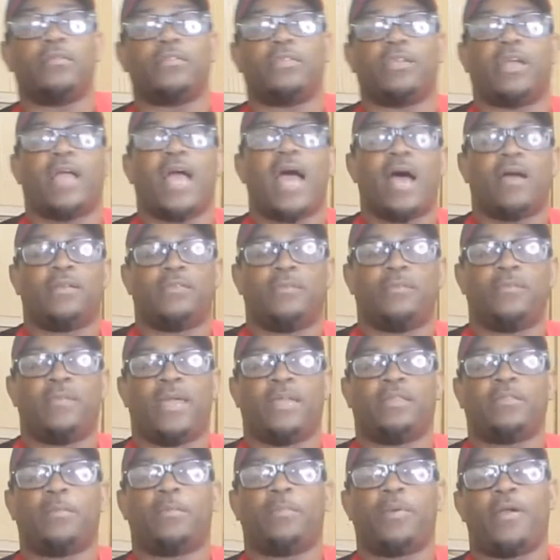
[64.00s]
there how to
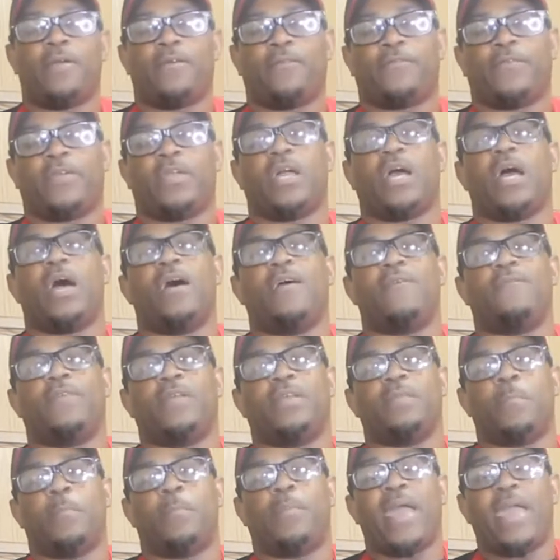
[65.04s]
make the perfect
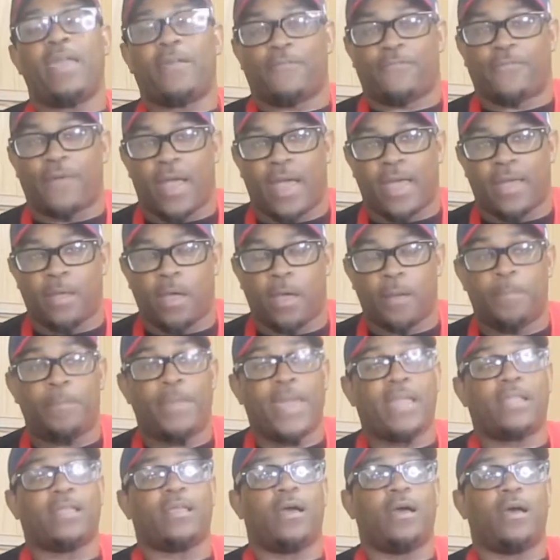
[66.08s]
oven baked fry or
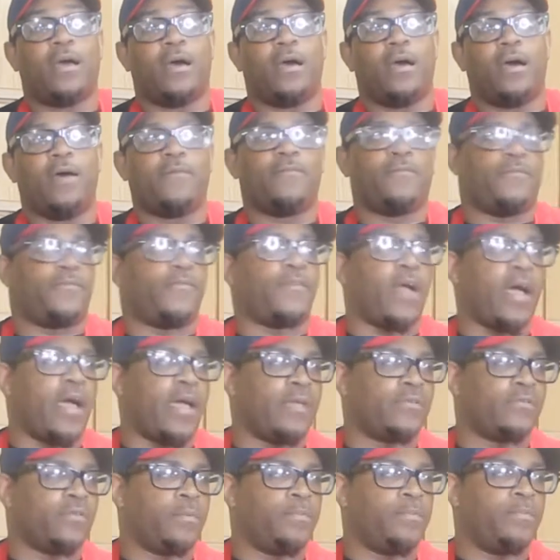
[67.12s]
baked oven
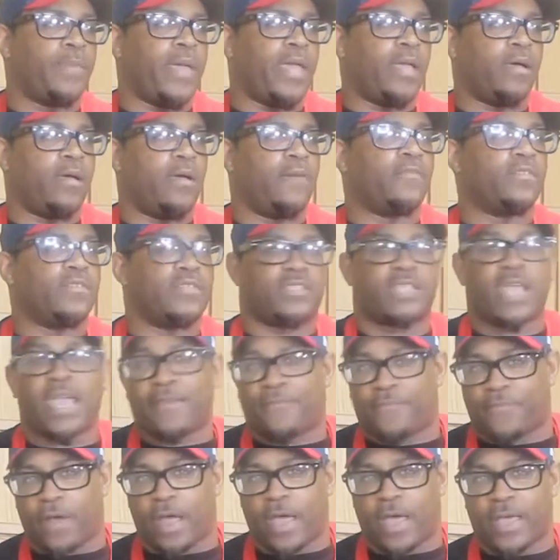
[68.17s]
fries or baked oven
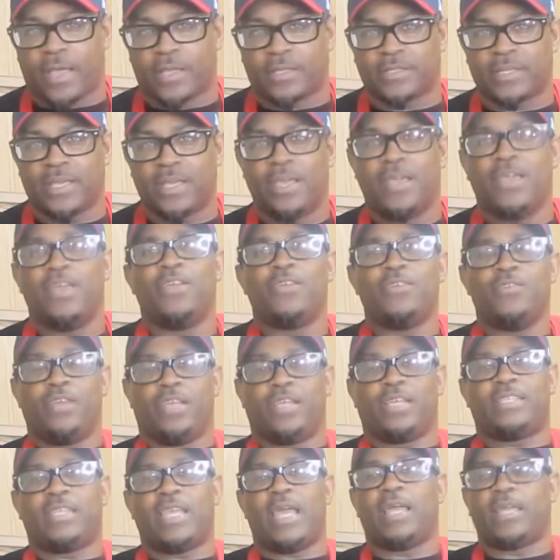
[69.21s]
steak fries. You
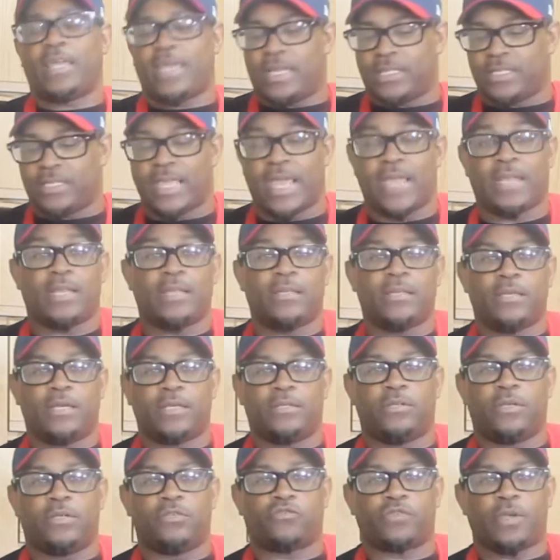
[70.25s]
can catch that in the
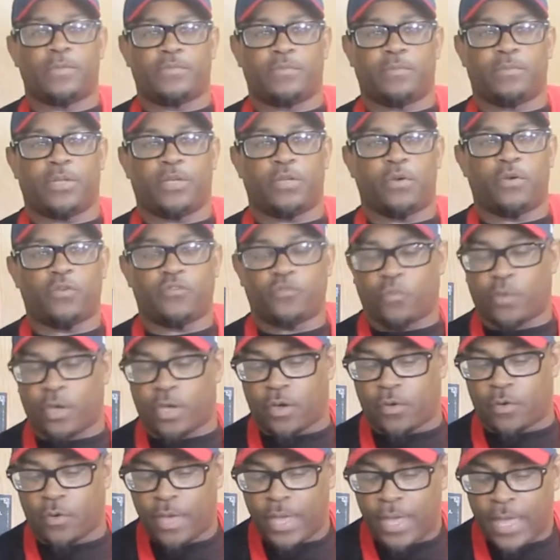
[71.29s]
description below as
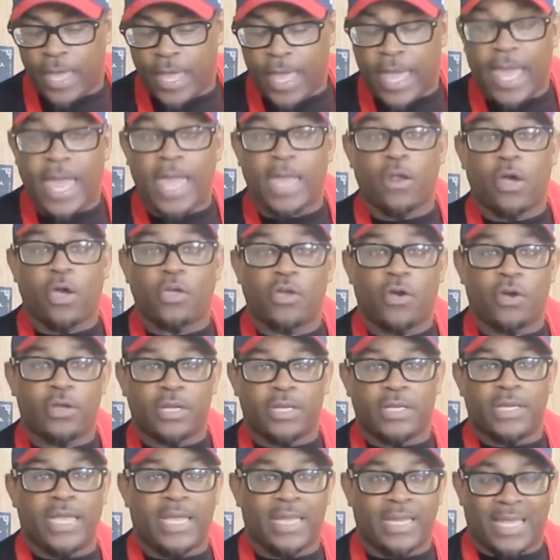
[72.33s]
well. And all you're
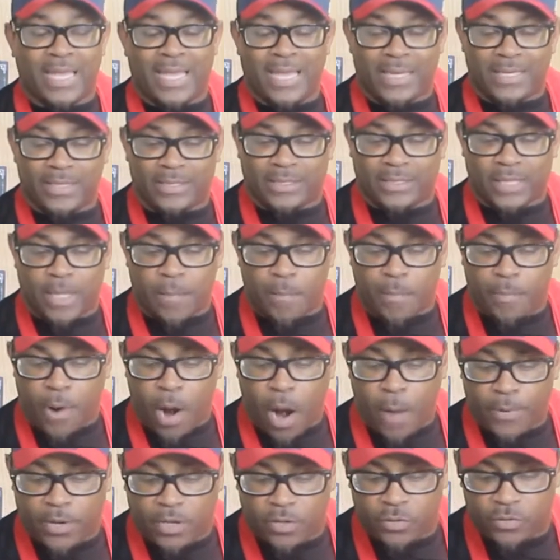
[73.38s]
going to need is some
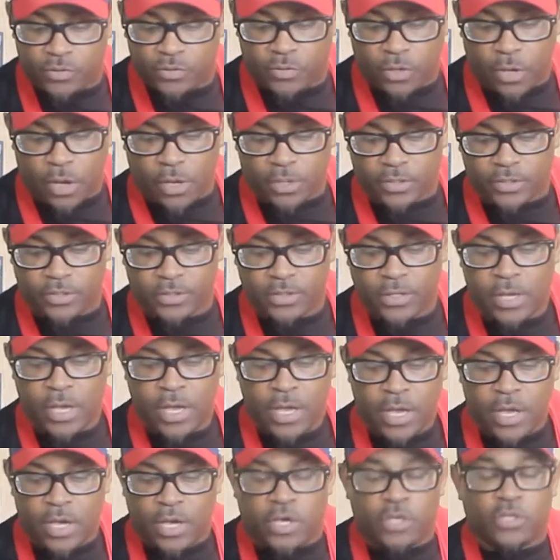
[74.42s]
barbecue sauce.
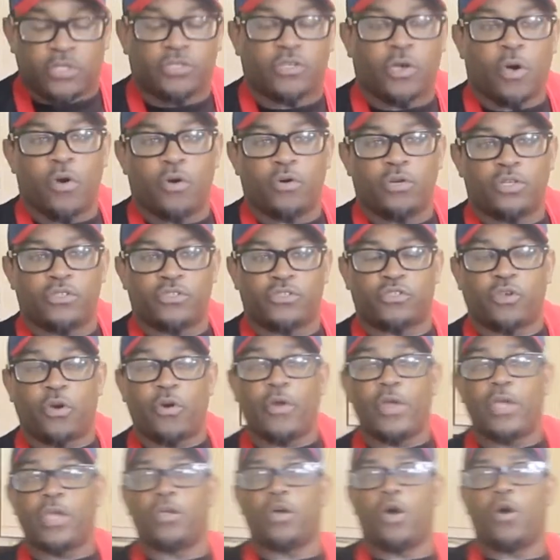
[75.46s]
So the
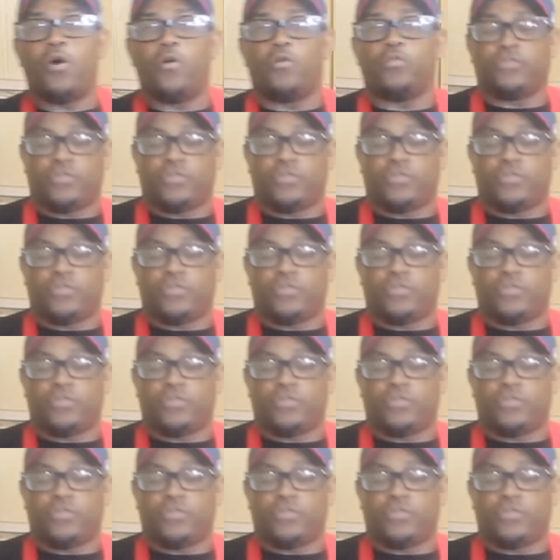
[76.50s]
story goes